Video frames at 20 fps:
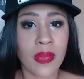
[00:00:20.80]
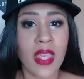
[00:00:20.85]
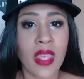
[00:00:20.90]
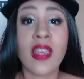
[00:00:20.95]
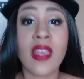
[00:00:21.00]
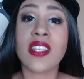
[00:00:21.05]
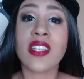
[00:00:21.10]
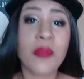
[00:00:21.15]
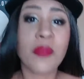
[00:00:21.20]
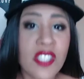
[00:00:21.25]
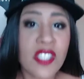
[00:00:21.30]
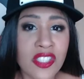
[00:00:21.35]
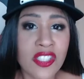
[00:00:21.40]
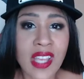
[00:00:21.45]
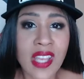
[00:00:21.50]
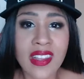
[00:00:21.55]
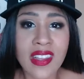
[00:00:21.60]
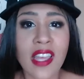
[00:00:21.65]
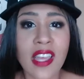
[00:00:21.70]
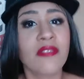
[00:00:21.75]
As much as I
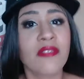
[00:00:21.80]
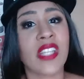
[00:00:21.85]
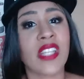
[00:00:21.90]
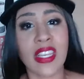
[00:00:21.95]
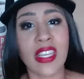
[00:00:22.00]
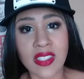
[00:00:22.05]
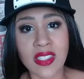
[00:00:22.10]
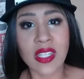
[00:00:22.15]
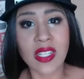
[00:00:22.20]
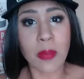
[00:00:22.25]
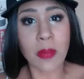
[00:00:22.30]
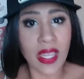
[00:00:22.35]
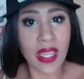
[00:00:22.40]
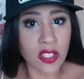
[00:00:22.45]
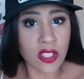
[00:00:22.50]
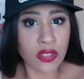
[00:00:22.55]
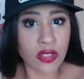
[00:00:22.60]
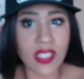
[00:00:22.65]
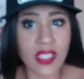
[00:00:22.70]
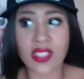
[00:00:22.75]
love tasting
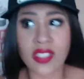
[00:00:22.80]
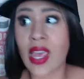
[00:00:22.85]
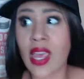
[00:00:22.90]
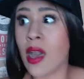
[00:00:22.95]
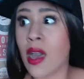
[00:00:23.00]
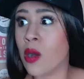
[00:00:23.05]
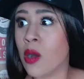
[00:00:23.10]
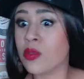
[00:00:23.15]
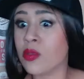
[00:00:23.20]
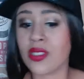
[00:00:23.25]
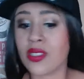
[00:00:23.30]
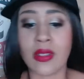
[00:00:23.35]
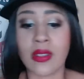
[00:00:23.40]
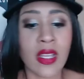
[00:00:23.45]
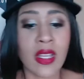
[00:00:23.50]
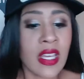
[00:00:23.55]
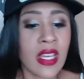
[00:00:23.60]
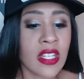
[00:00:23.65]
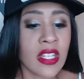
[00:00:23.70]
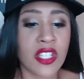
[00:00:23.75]
pastry stouts and
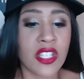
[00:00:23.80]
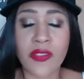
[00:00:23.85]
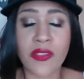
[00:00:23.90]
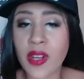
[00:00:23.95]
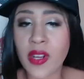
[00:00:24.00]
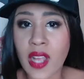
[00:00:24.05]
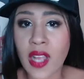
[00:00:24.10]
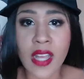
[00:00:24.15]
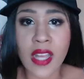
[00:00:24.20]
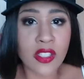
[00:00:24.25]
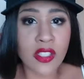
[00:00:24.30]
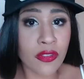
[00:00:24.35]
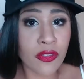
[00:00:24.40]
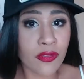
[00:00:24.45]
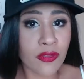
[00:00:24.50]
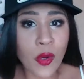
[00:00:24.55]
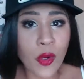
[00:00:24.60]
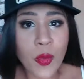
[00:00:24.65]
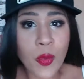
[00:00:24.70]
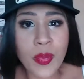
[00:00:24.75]
different kinds of
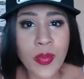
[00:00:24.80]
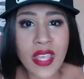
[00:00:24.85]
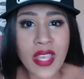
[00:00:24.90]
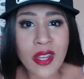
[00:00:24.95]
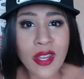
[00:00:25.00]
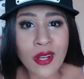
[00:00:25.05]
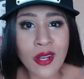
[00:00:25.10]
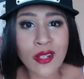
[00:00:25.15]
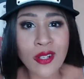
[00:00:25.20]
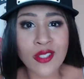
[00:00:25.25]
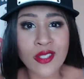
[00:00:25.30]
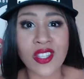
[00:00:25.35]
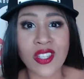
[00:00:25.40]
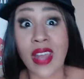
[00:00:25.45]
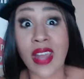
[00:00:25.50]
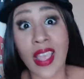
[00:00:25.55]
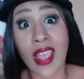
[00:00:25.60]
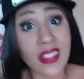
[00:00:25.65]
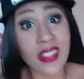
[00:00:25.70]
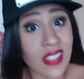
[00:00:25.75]
fruit beers and
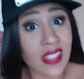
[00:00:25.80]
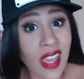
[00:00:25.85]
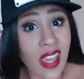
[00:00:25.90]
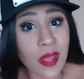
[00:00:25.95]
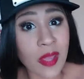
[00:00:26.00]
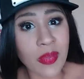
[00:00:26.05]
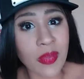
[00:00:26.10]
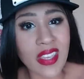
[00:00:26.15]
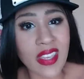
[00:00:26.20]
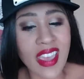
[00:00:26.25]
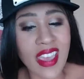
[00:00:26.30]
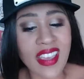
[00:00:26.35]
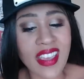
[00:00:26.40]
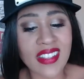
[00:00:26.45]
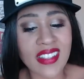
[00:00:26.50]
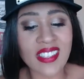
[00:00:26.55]
hazy IPAs,